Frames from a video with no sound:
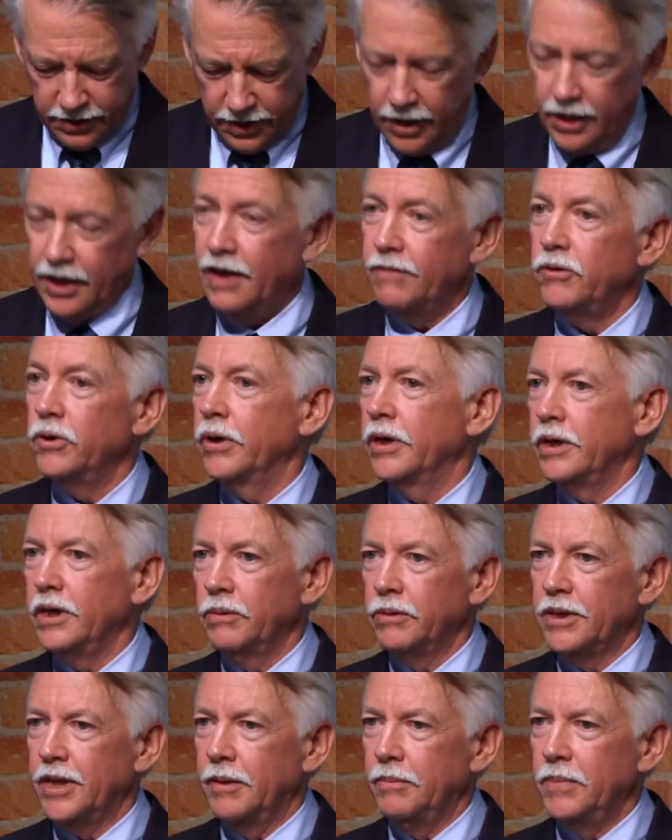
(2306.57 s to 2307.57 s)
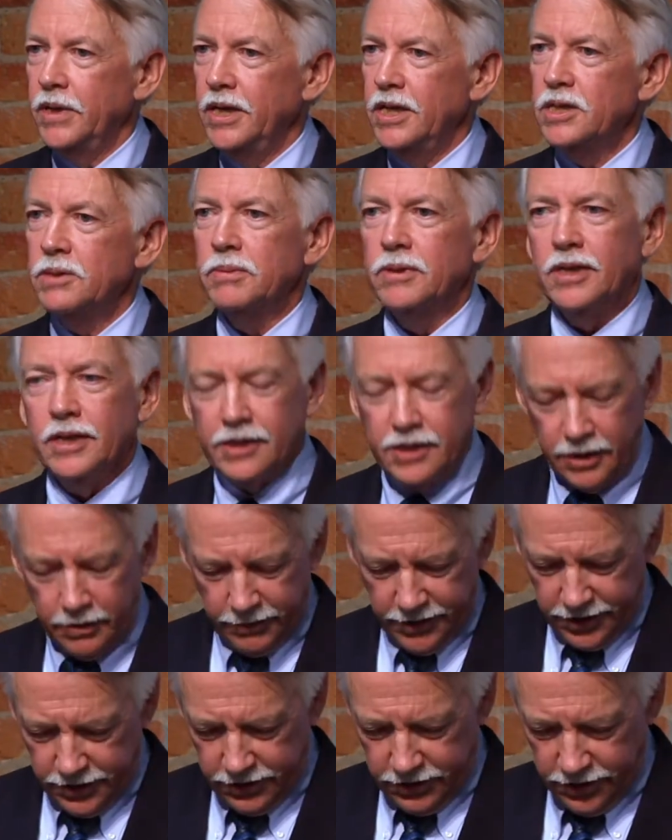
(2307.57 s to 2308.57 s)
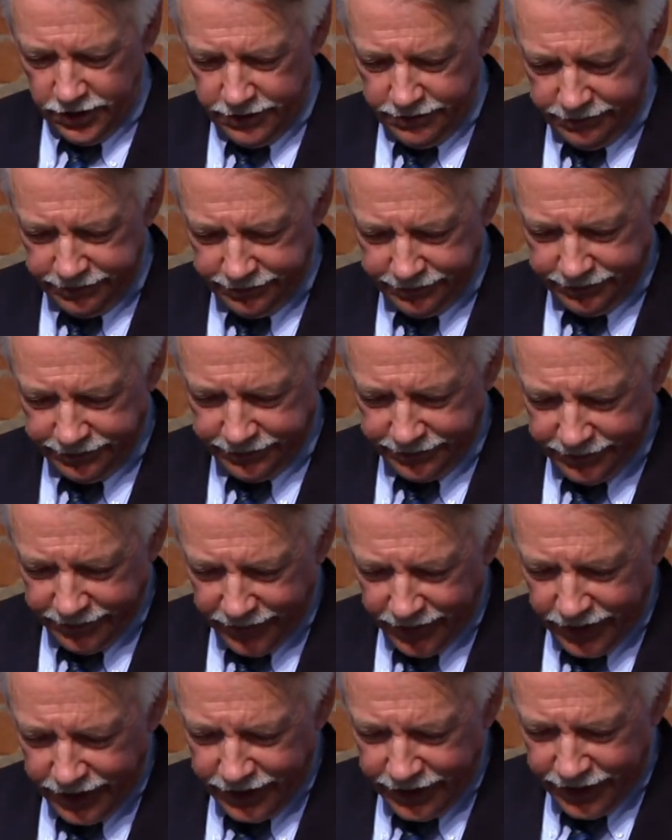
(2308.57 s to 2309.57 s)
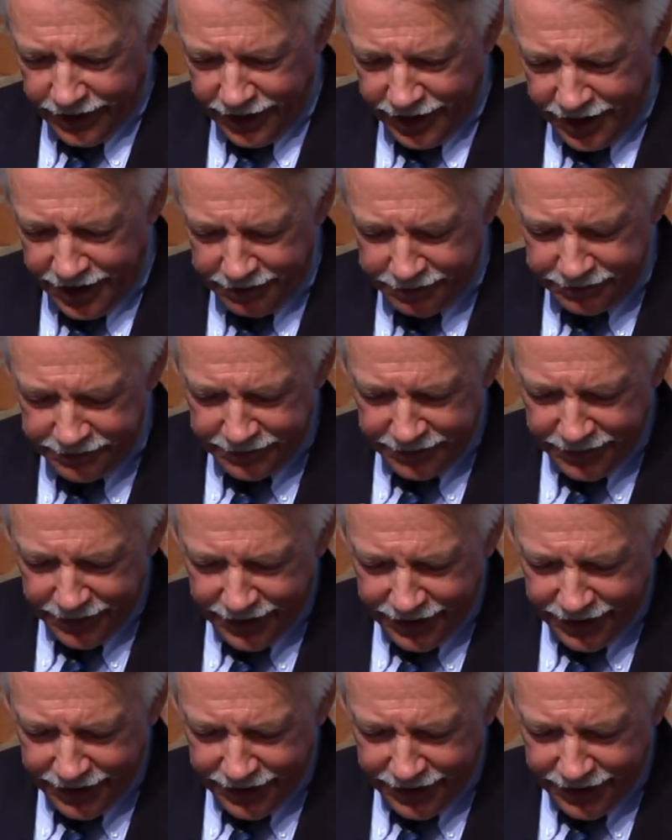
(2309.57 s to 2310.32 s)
I have no idea what that means, but they tell me it's good. Um,